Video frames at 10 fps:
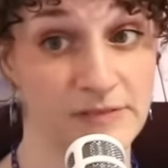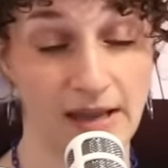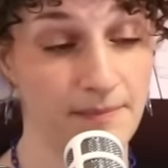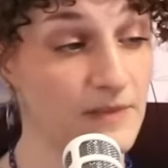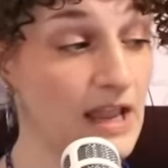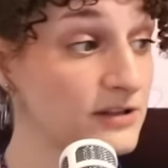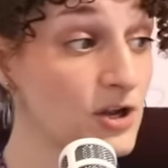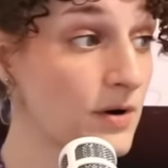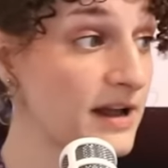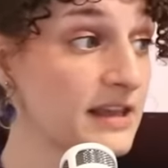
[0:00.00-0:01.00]
Same. Like
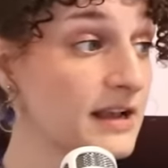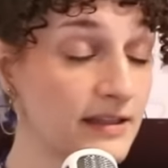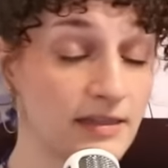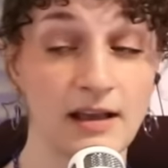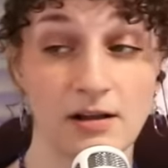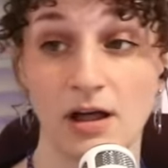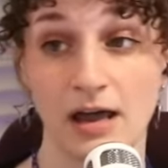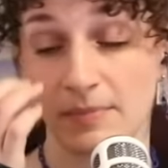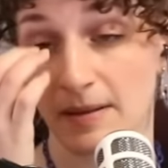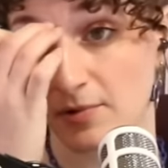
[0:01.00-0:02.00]
no, I think I think a
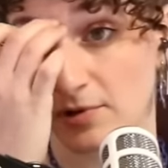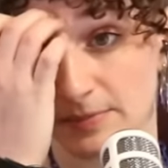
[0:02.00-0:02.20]
lot of people,